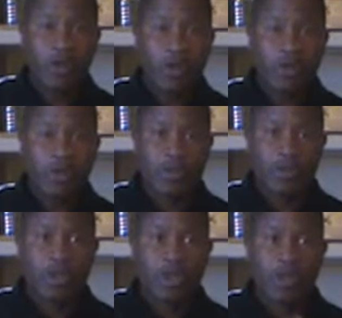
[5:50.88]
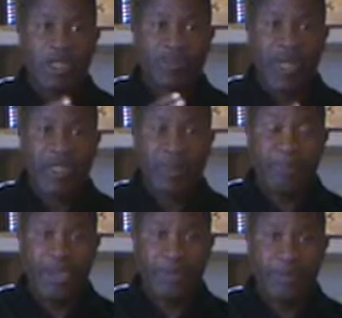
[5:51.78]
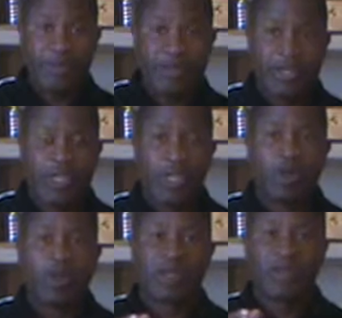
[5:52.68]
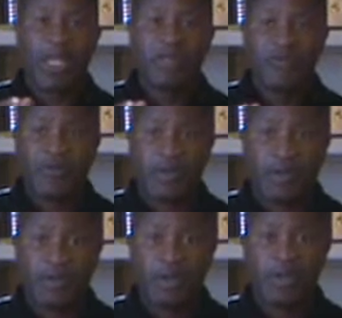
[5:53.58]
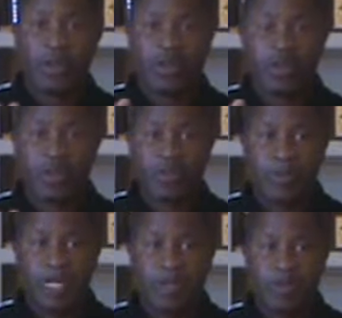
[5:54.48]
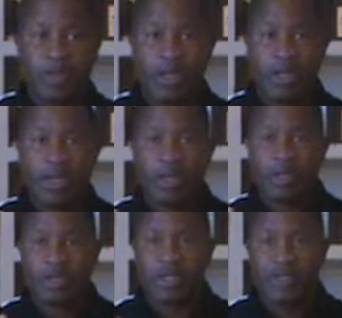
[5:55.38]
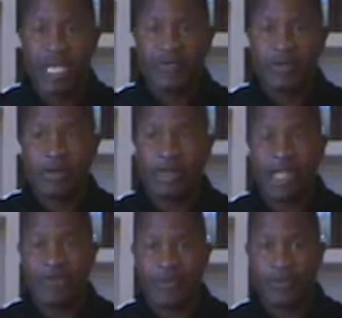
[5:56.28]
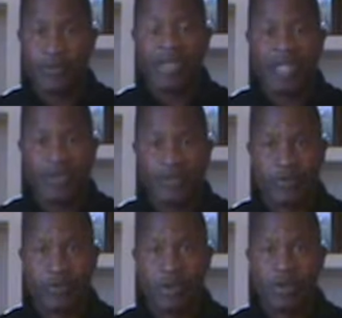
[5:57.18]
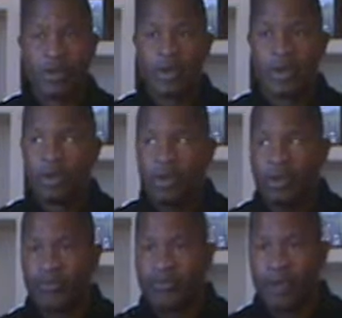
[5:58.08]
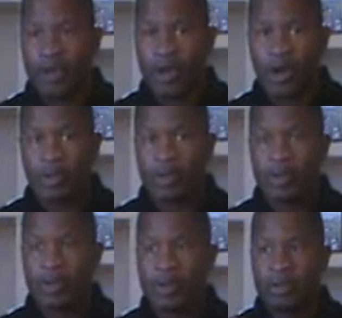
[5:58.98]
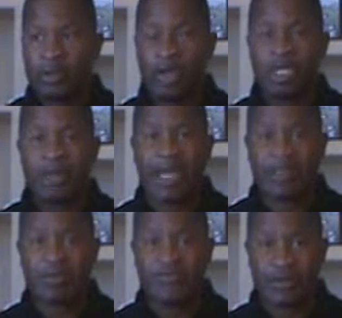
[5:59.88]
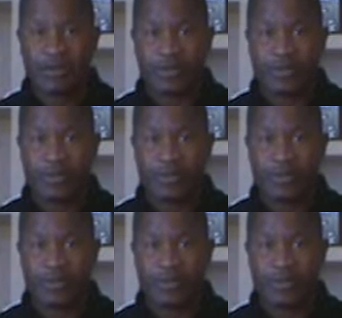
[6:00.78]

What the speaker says: coaches, respect your parents, respect the officials. Players should never, ever, ever be caught talking back to officials.